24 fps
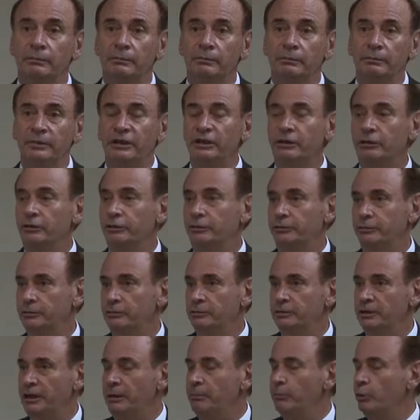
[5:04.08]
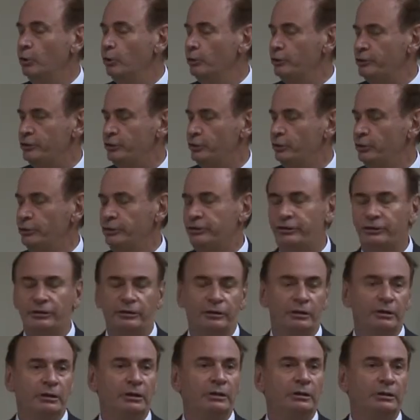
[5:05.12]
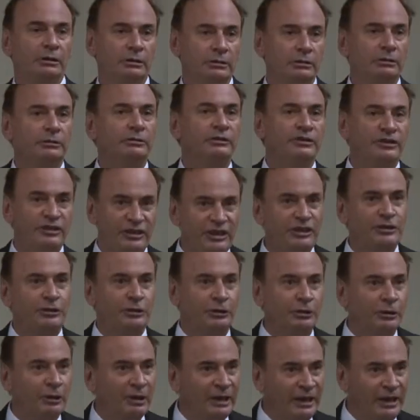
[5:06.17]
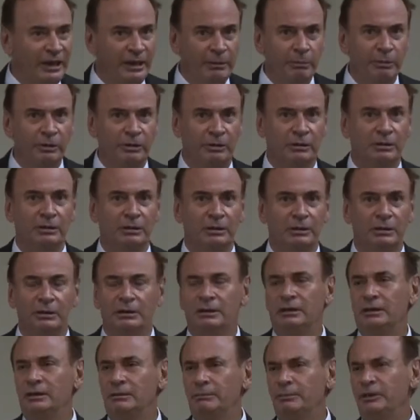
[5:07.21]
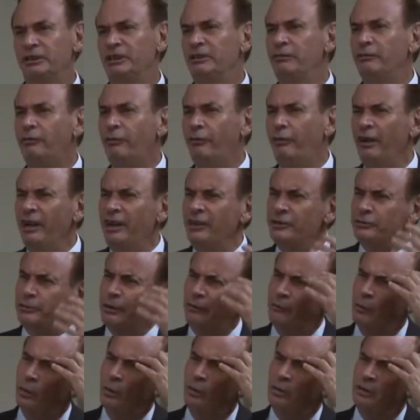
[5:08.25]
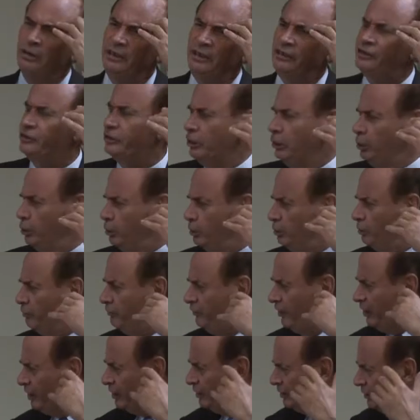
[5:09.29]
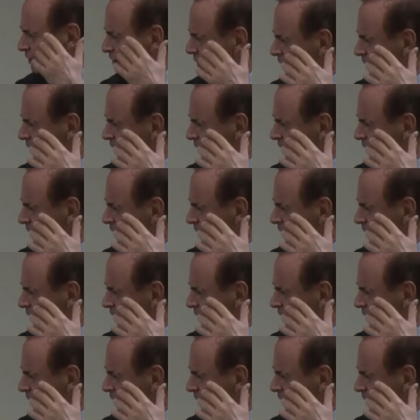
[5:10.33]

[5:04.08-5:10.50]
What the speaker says: Because they both use seasonal labor. But in France, we have all these very